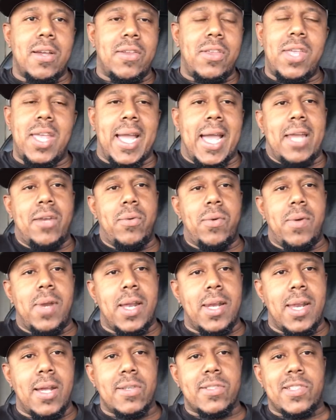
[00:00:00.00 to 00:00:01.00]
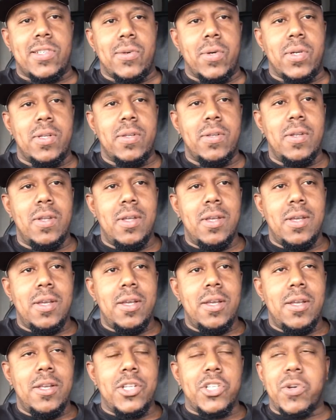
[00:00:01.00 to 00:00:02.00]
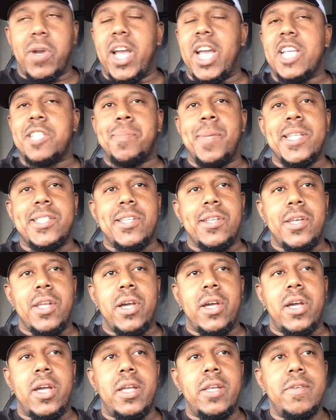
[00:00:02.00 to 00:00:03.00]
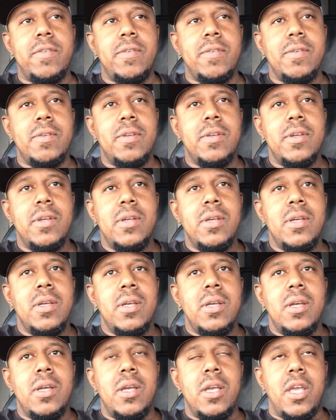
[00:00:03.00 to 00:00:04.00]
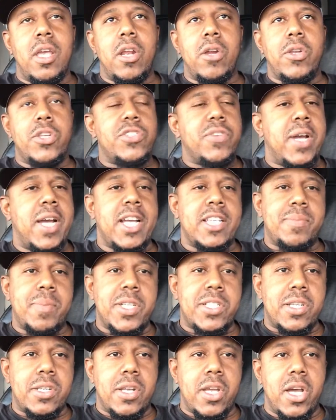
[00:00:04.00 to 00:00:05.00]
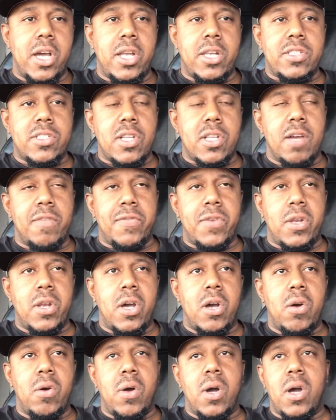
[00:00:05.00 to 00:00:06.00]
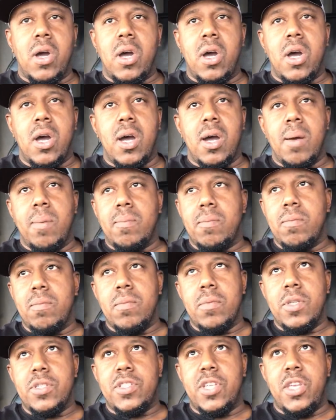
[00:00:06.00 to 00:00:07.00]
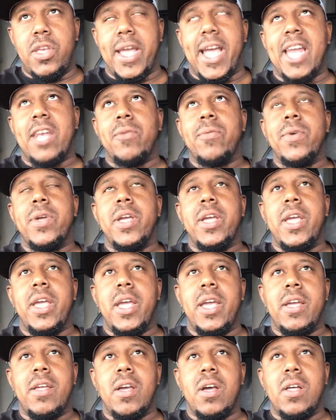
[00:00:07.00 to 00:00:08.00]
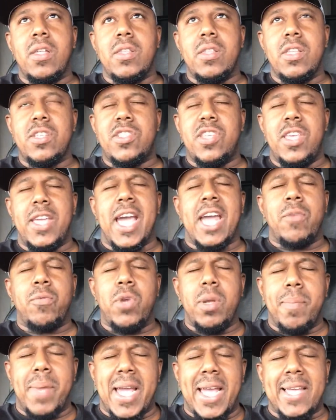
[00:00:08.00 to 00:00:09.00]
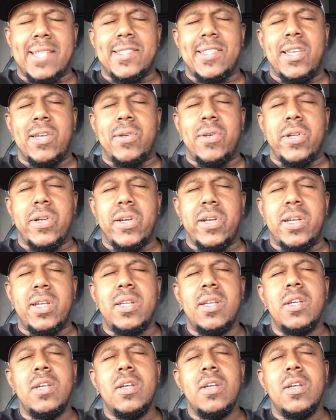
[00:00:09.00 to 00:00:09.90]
You ain't gotta do nothing else to it. Transmission done. You know, the transmission done and stuff. You know, let's see. You got the rear. You got the rear main seal done.